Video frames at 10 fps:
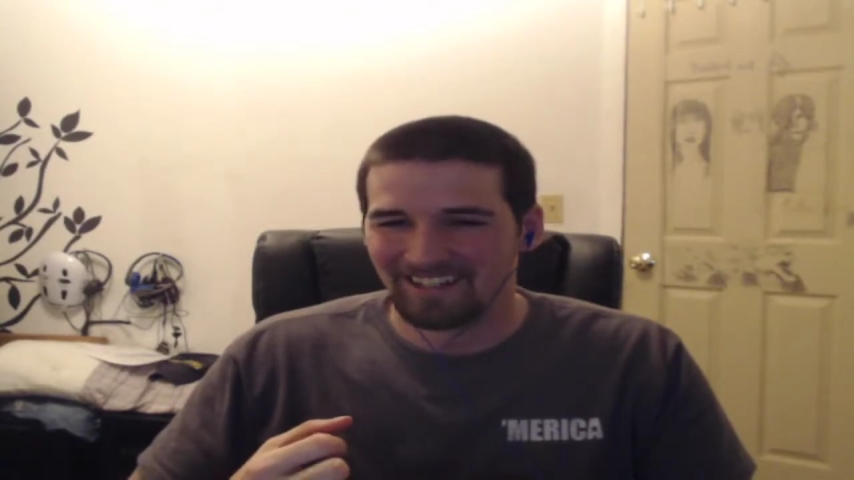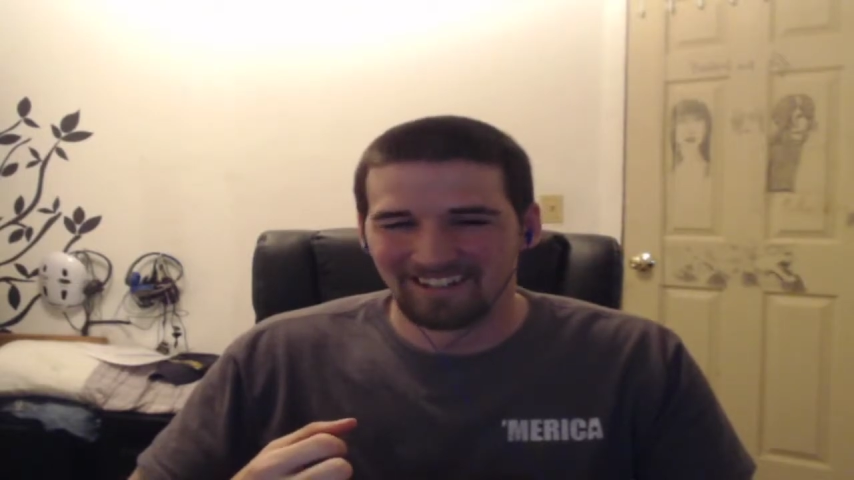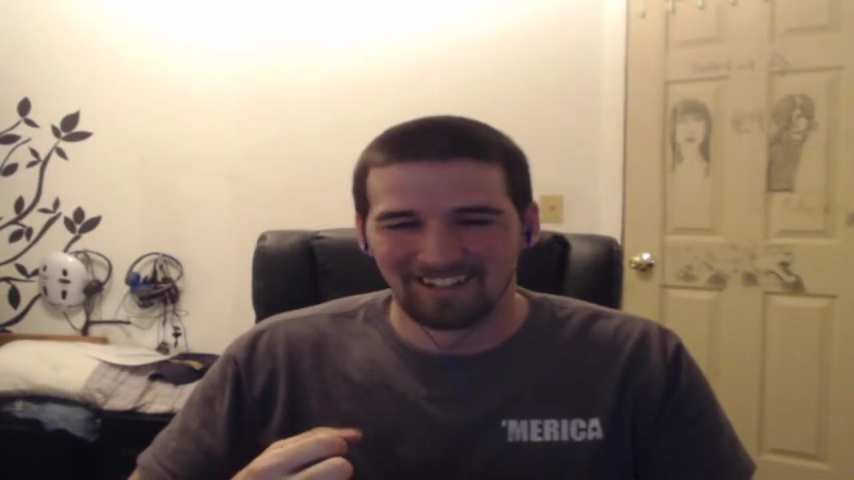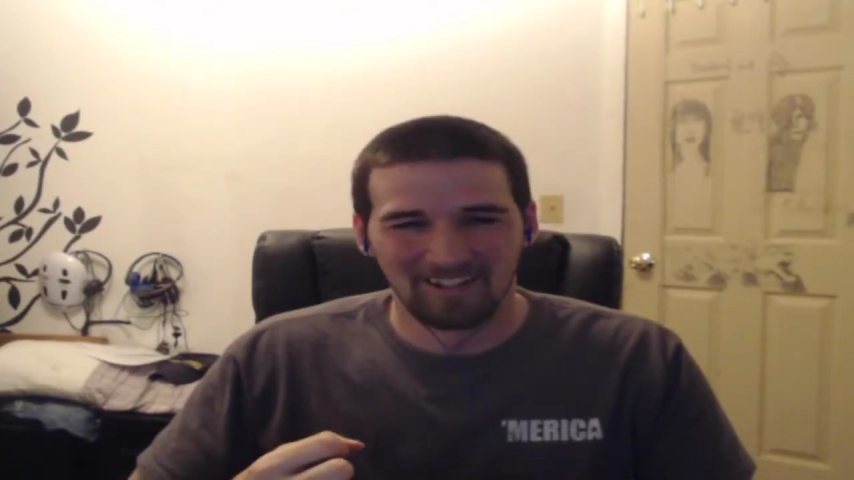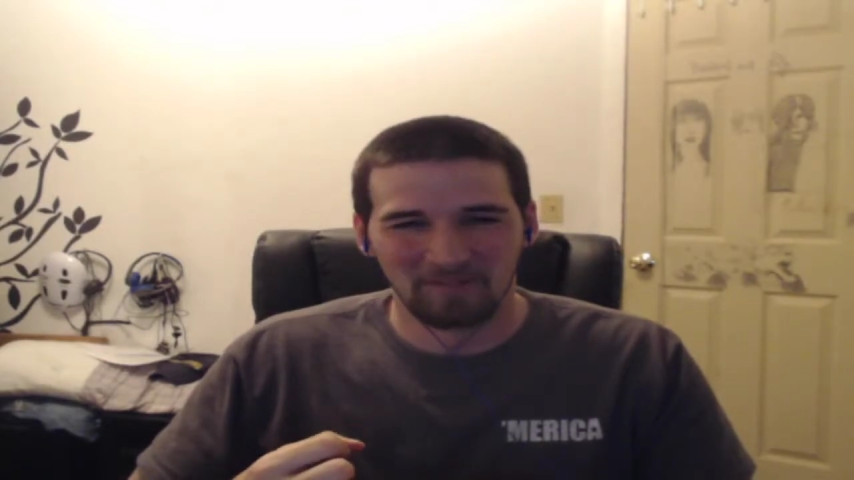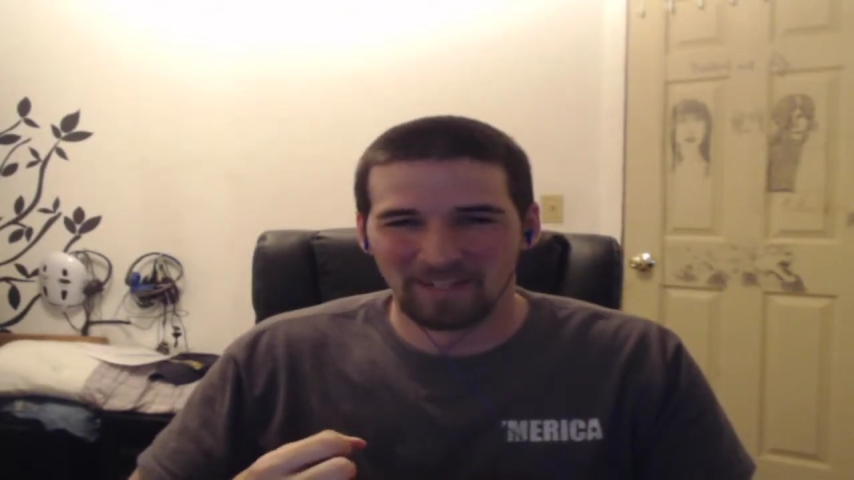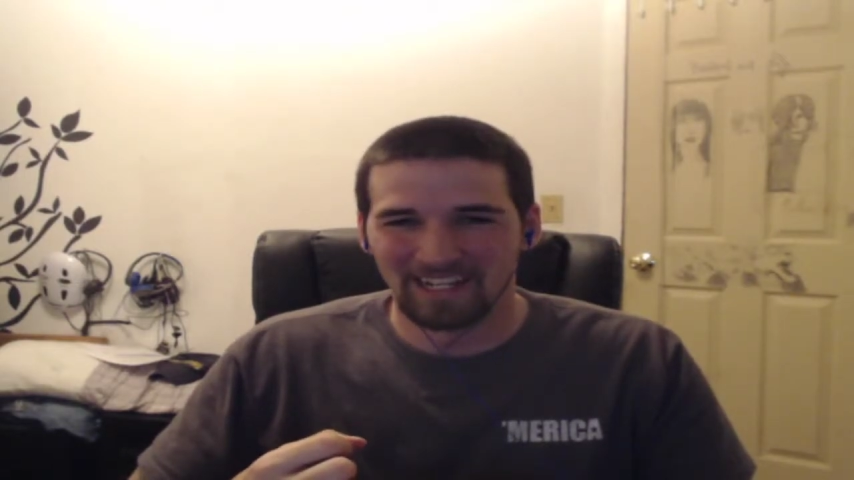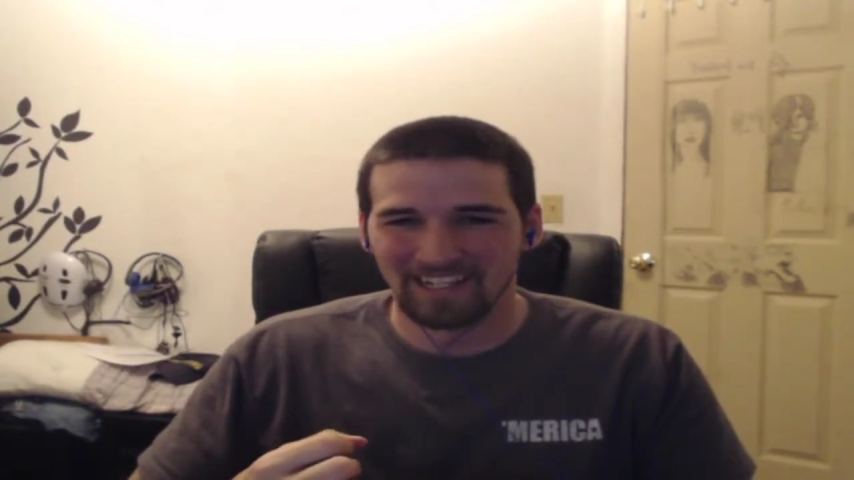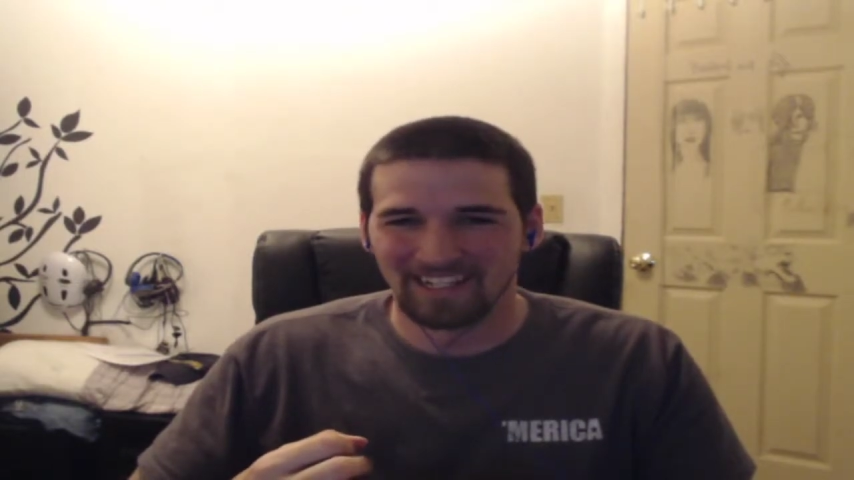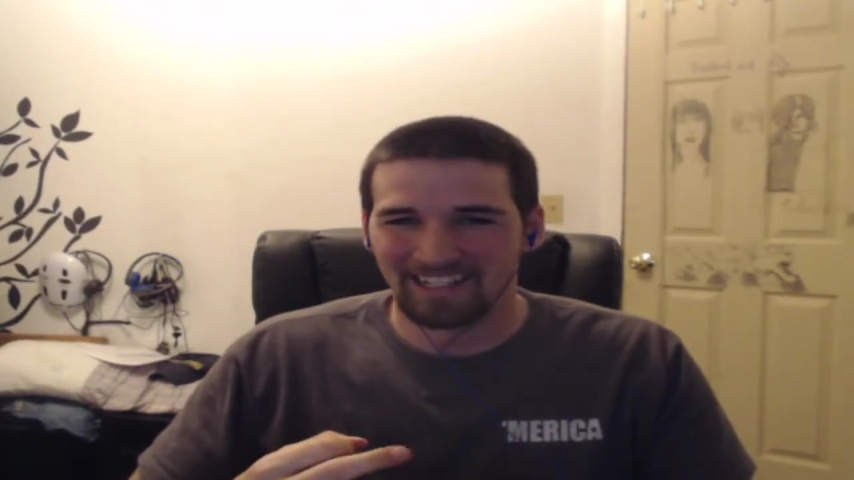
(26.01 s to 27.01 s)
Oh
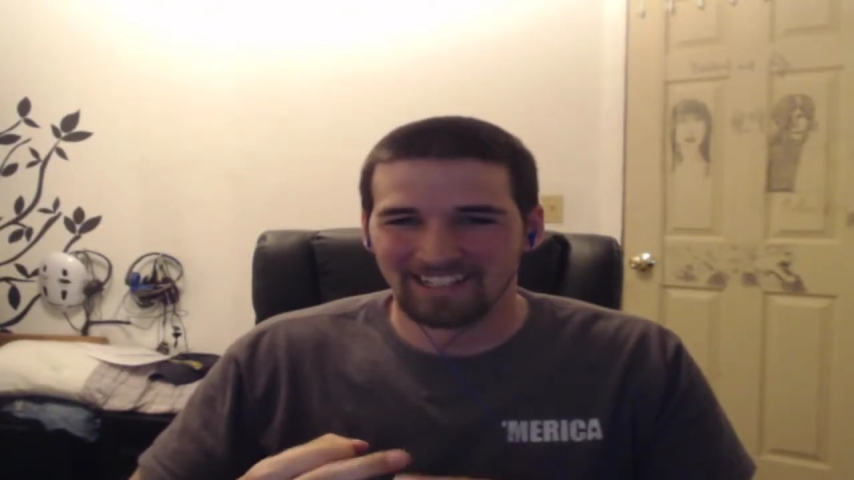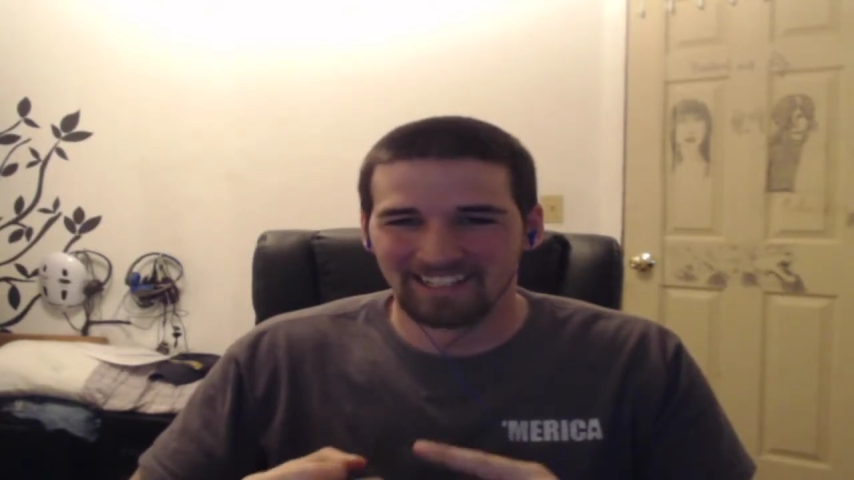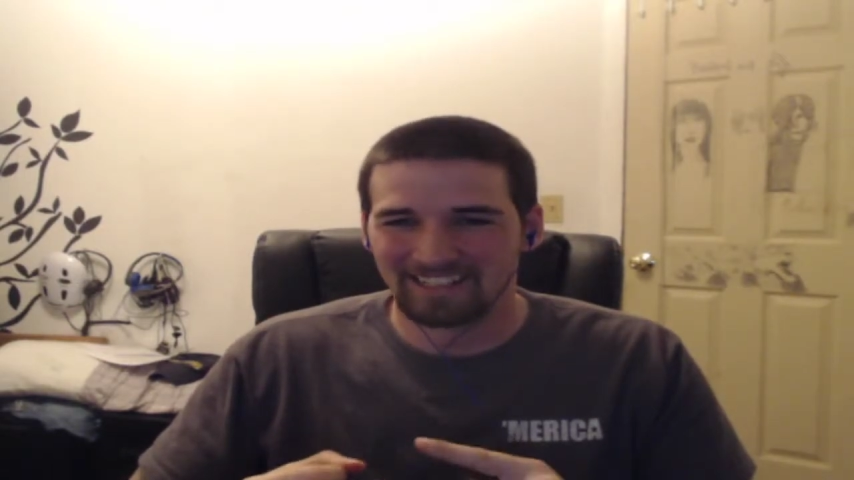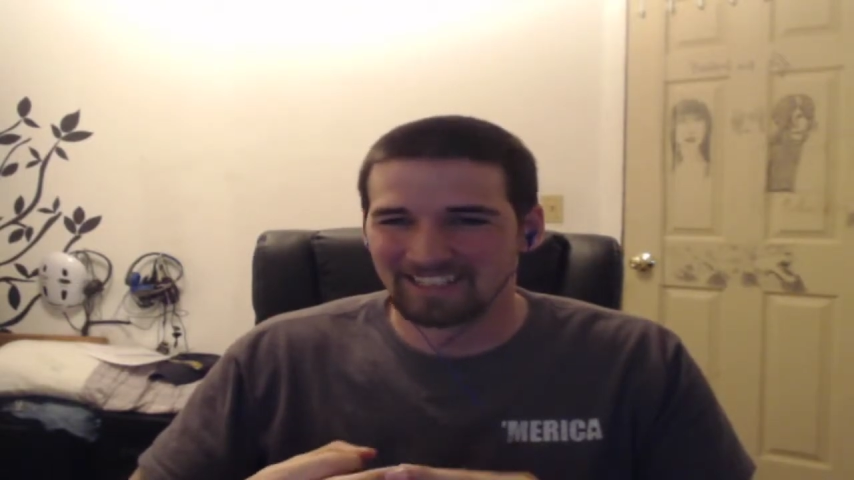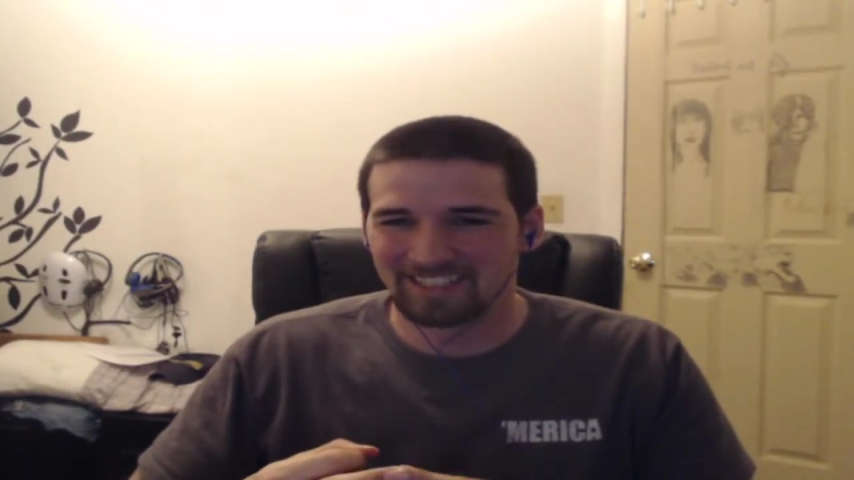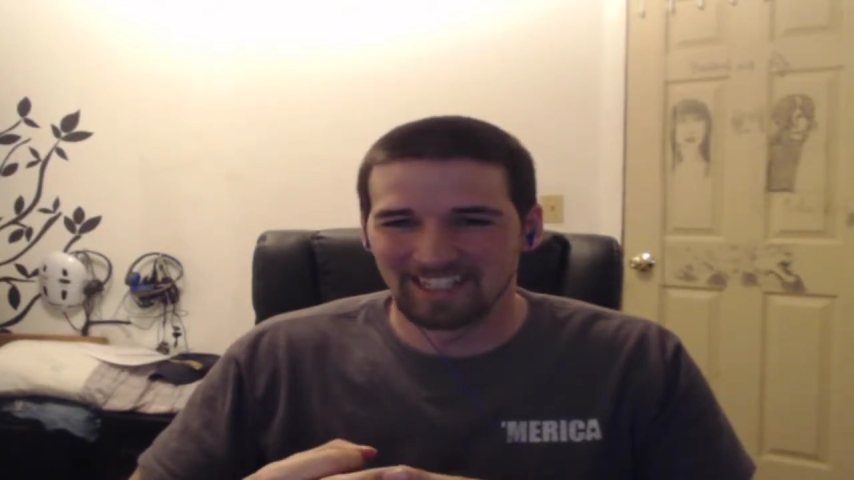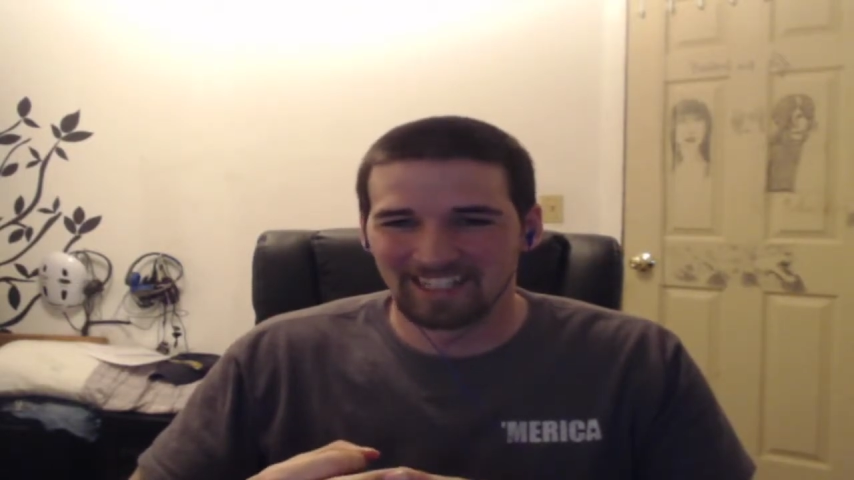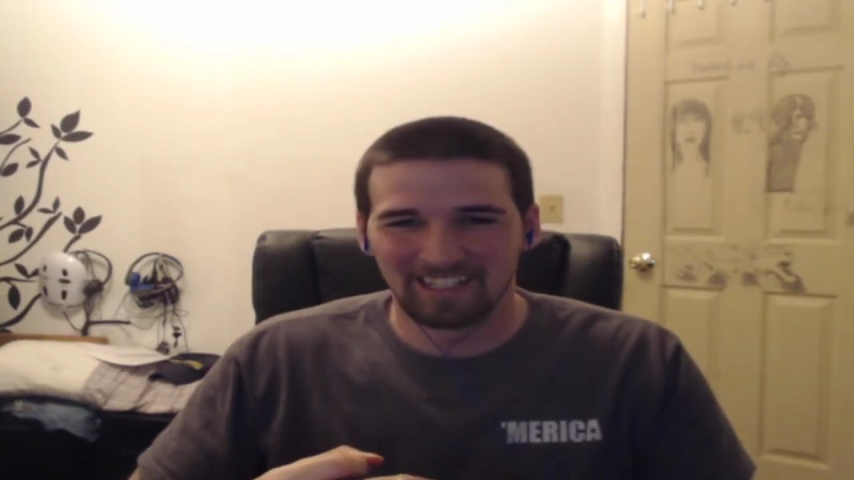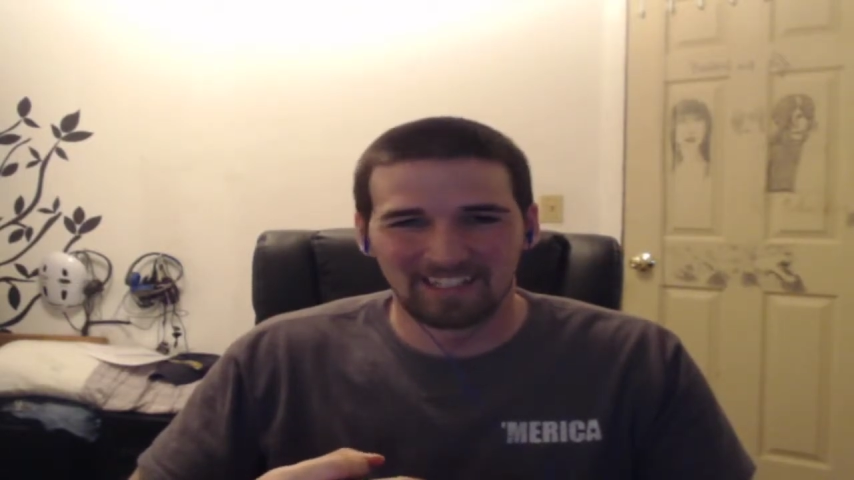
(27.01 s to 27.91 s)
man, and it just like